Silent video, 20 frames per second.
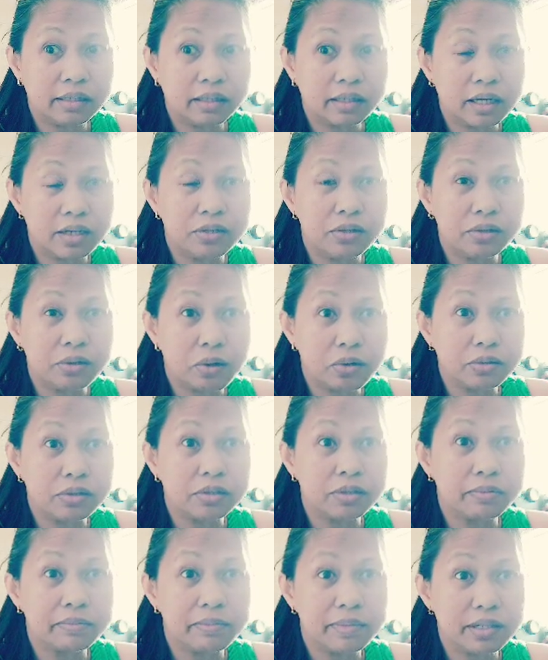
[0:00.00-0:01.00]
can you go
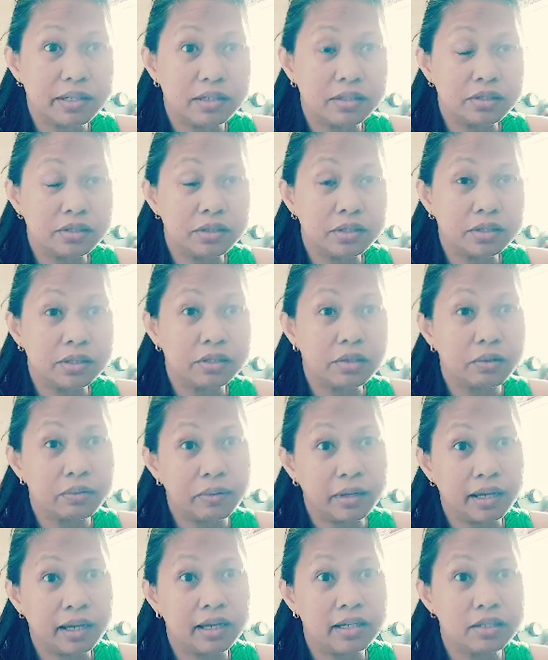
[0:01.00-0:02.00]
to Messenger so
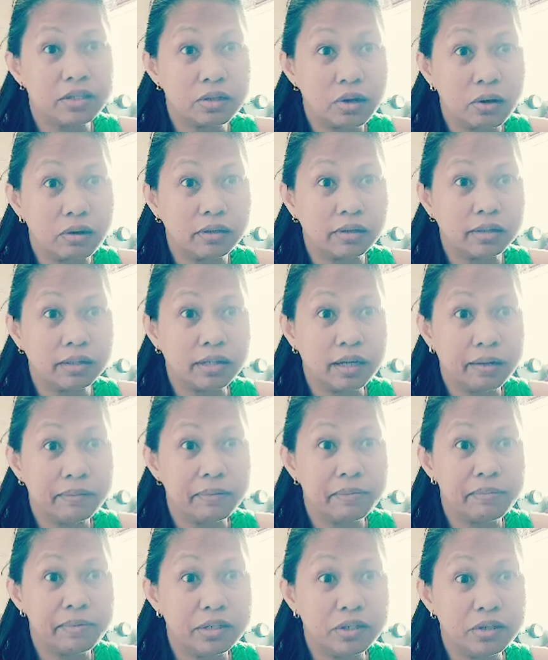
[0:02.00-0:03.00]
we can talk and have
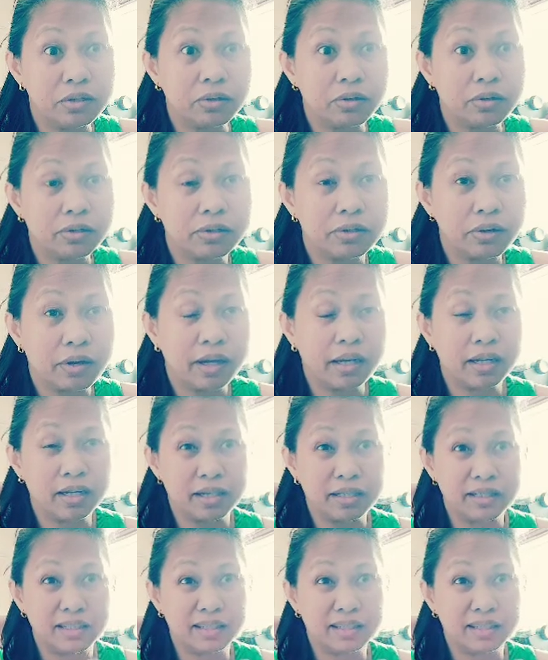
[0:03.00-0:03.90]
a video call so I can